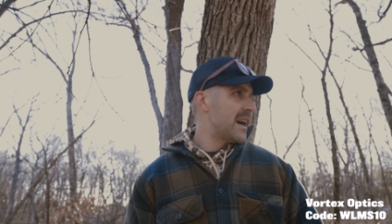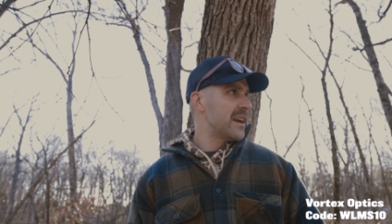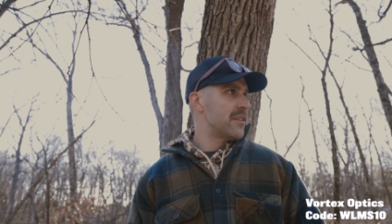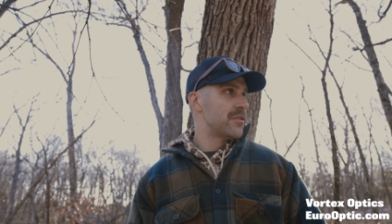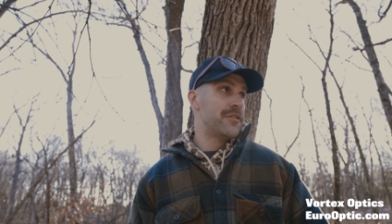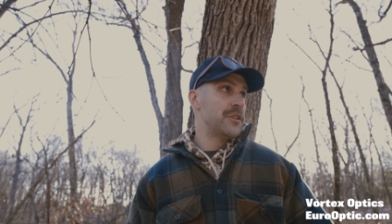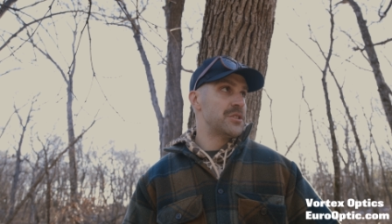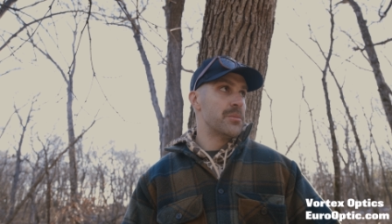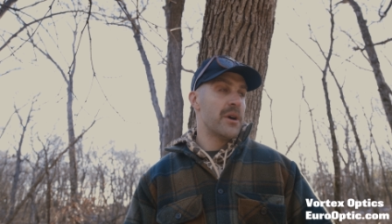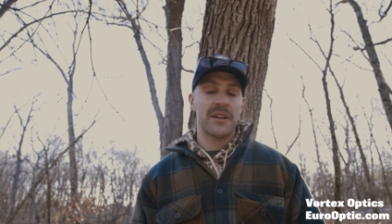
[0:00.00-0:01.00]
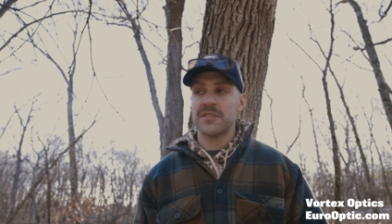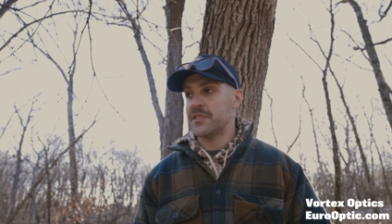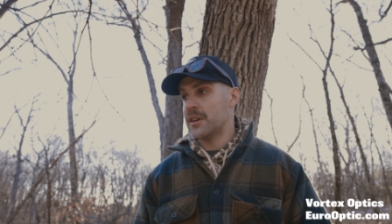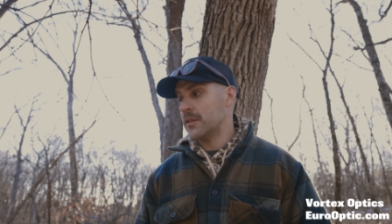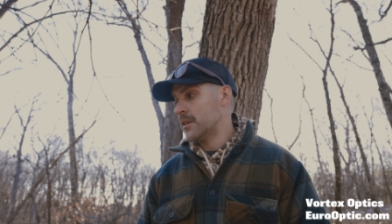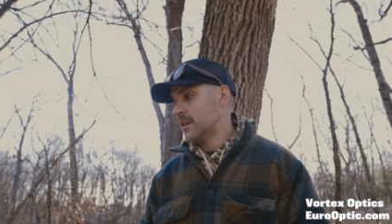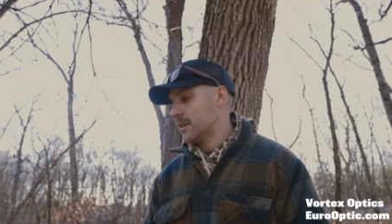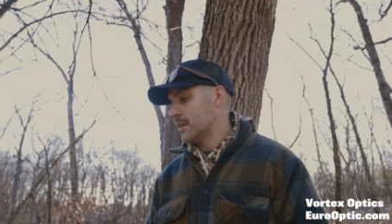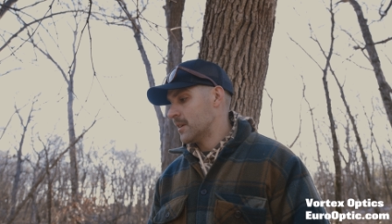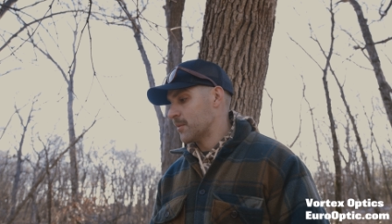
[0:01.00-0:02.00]
eye on for future bucks so
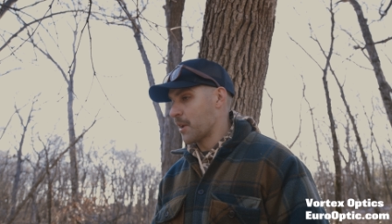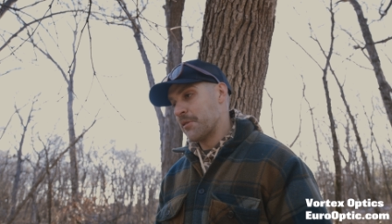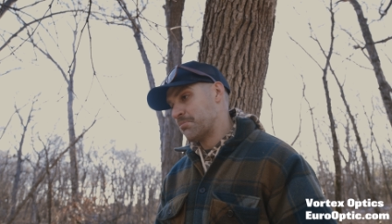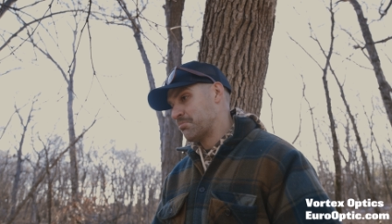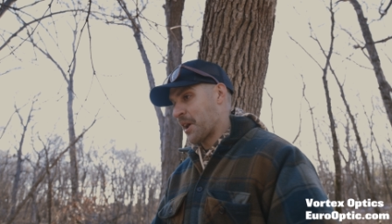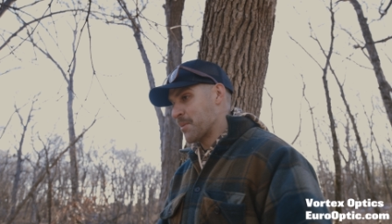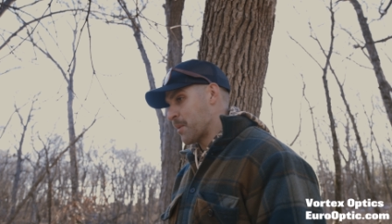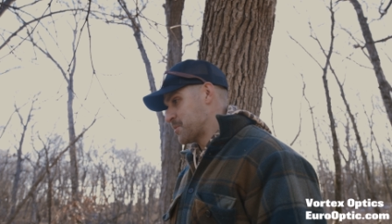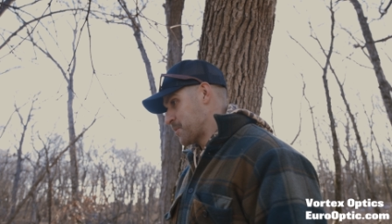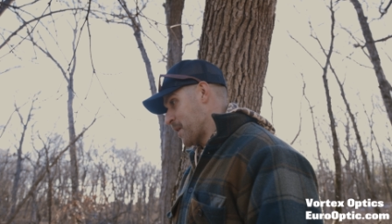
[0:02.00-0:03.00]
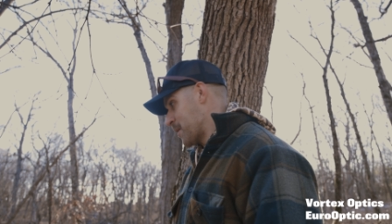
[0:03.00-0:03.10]
kind of kind of pumps me